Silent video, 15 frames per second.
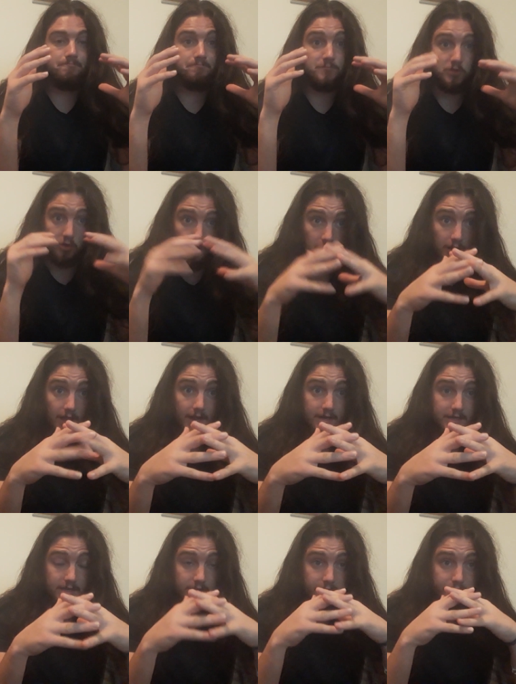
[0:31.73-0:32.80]
You're all locked
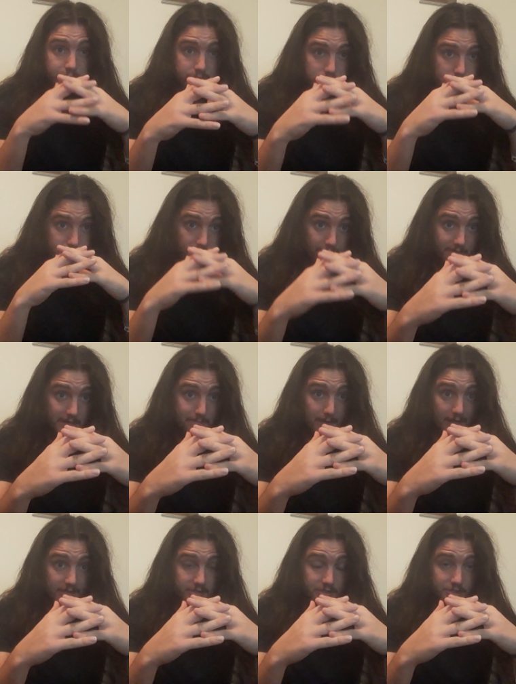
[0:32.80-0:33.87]
in the 15
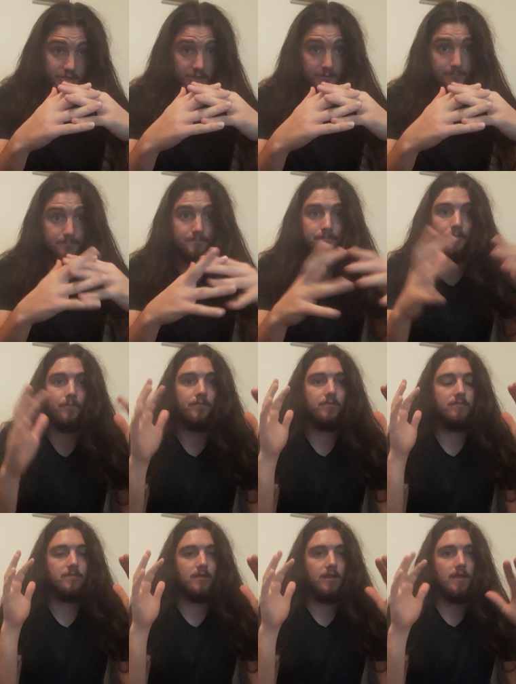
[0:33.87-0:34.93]
passenger,
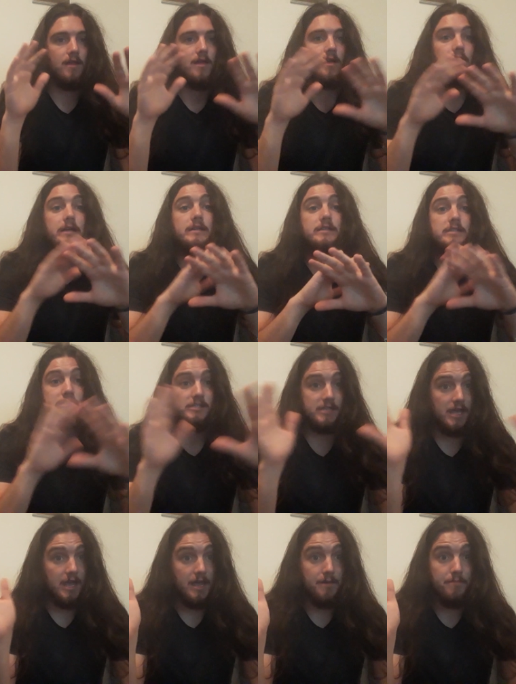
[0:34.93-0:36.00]

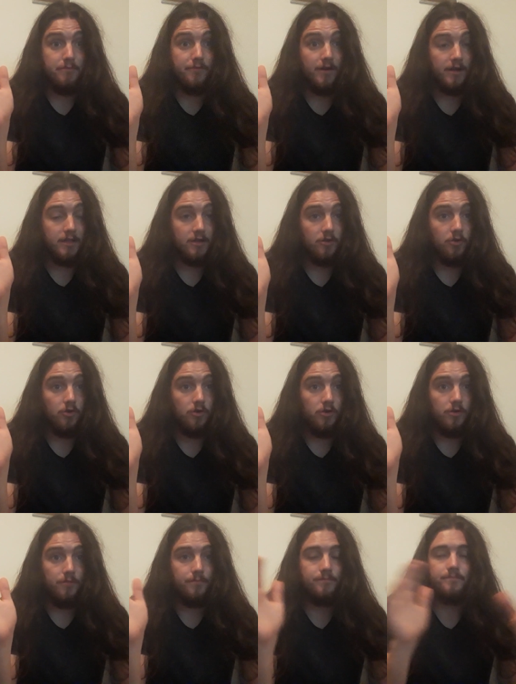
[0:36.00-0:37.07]
same fucking
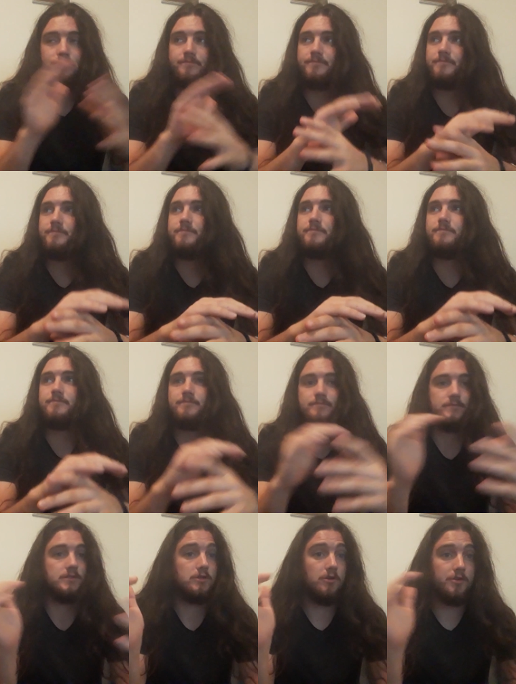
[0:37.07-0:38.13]
goal.
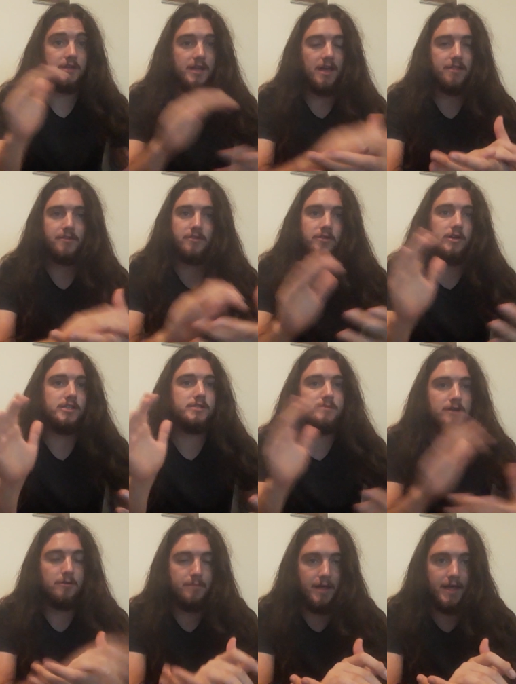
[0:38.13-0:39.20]
You're all together, you all
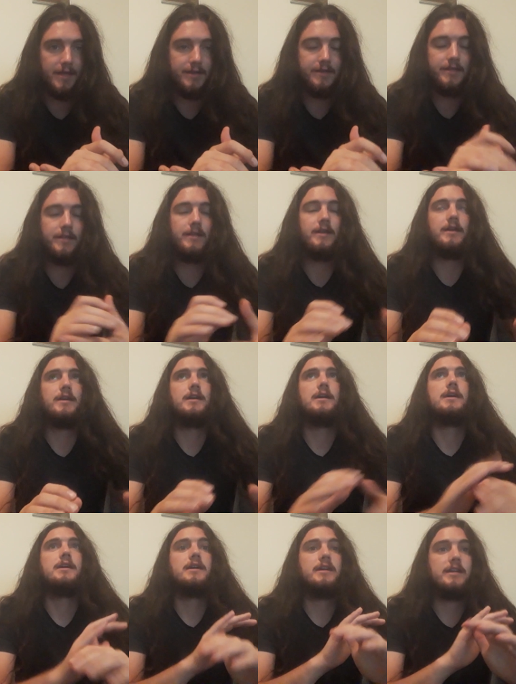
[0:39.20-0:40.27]
smell bad.
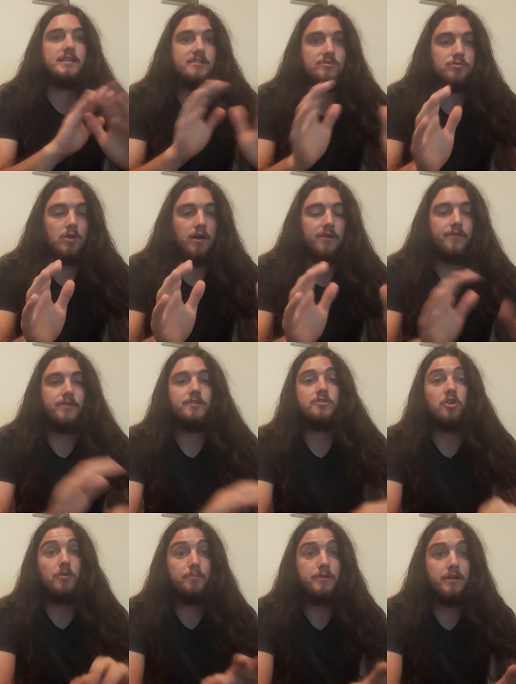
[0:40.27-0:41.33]
It's rough.
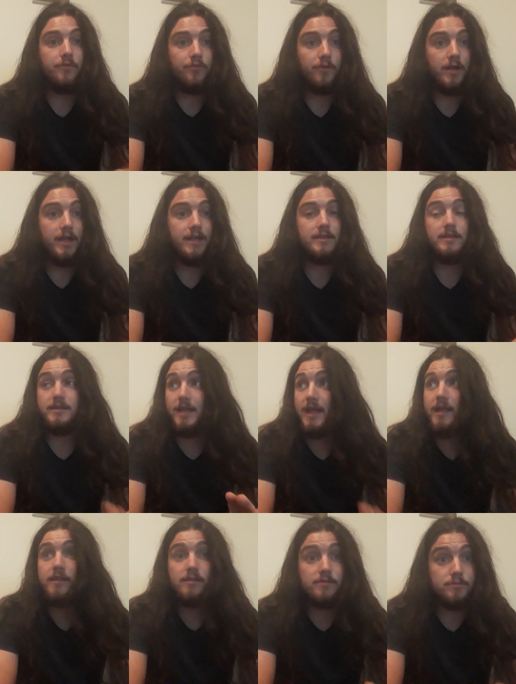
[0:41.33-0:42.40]
Don't be afraid to
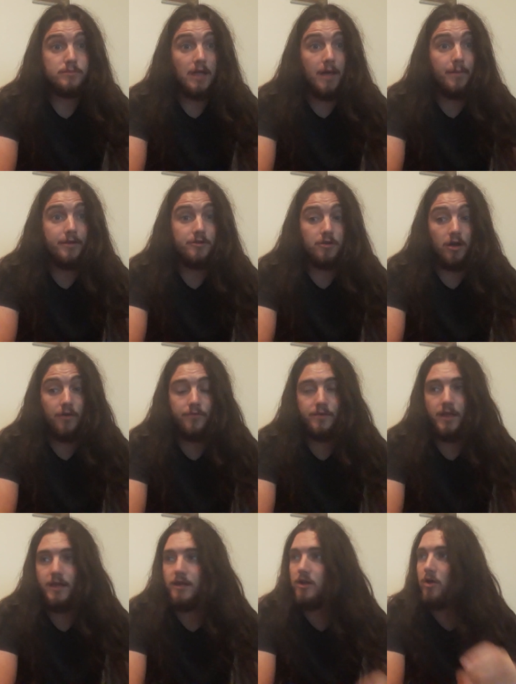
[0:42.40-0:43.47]
take some time on your off
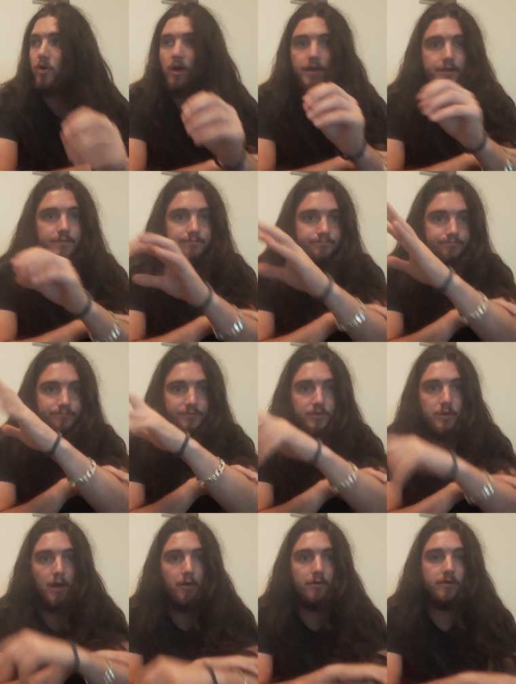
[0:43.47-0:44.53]
day, go on a
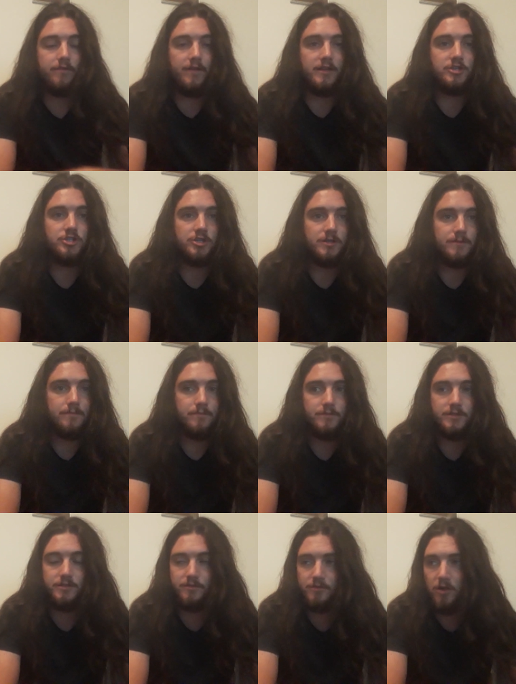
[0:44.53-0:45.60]
few hour adventure.
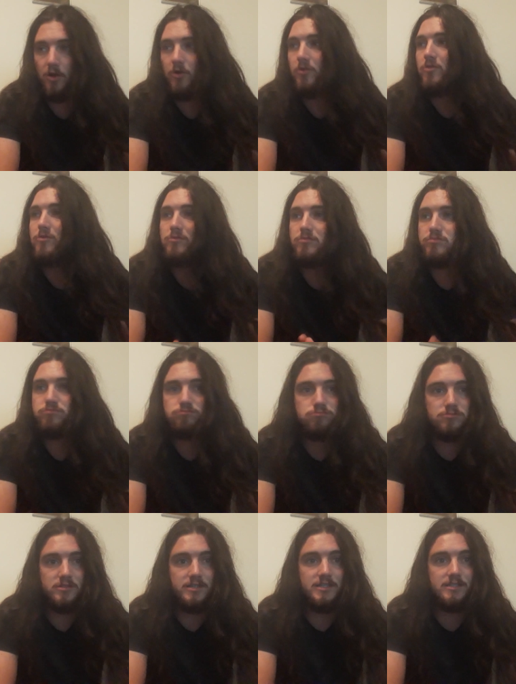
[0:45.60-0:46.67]
Just go
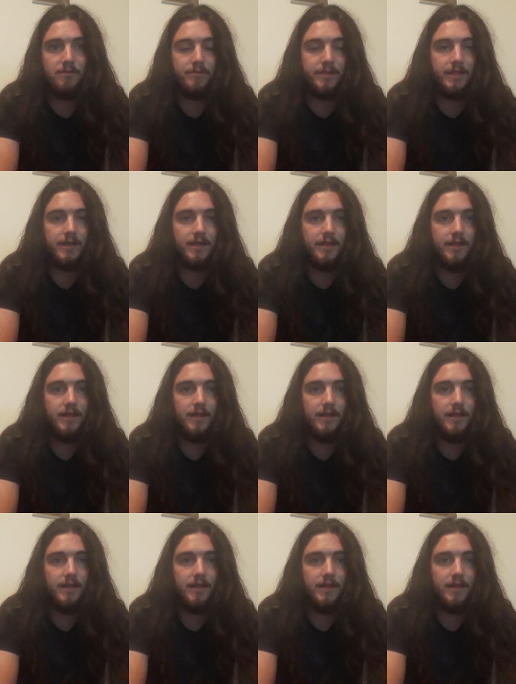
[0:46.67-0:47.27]
see something.